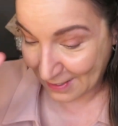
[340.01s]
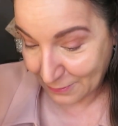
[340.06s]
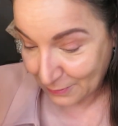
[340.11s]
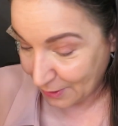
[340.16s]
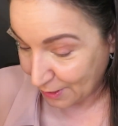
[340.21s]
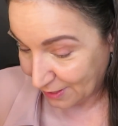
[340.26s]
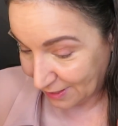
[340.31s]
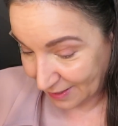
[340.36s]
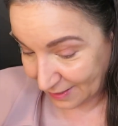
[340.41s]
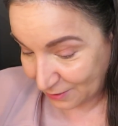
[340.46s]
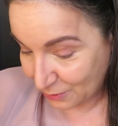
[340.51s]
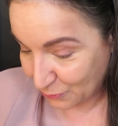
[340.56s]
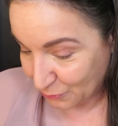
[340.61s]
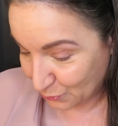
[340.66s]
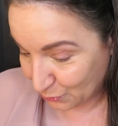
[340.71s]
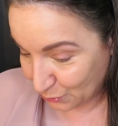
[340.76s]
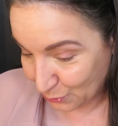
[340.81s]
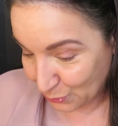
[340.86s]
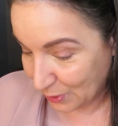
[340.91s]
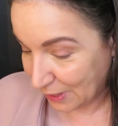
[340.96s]
was
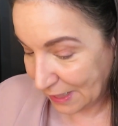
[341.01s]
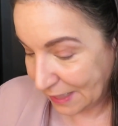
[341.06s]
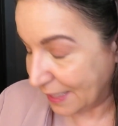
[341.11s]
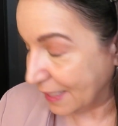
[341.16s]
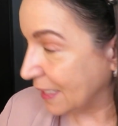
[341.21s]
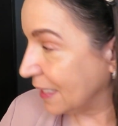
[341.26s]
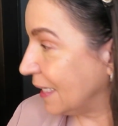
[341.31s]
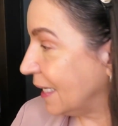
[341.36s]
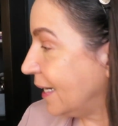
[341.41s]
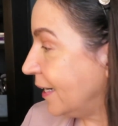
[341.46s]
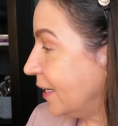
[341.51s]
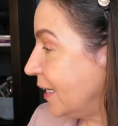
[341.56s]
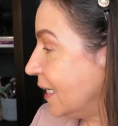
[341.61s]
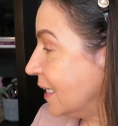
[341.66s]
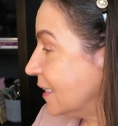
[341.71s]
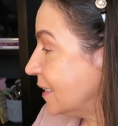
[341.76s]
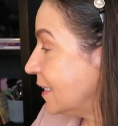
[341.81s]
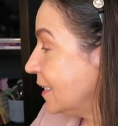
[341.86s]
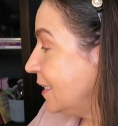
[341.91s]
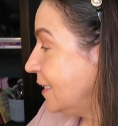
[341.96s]
really
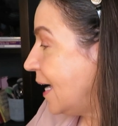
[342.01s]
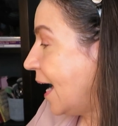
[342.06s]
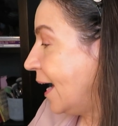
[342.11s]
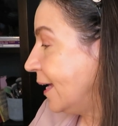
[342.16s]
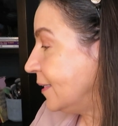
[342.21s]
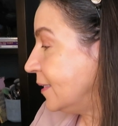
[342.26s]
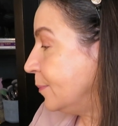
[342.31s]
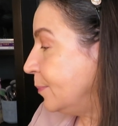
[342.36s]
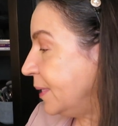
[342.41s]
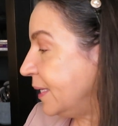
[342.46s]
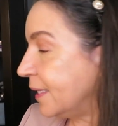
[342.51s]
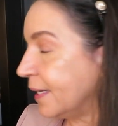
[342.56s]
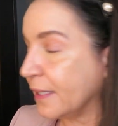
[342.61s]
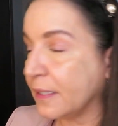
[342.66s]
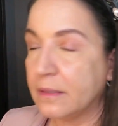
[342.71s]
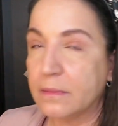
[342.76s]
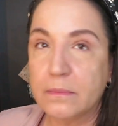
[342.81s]
hilarious. You had to be there.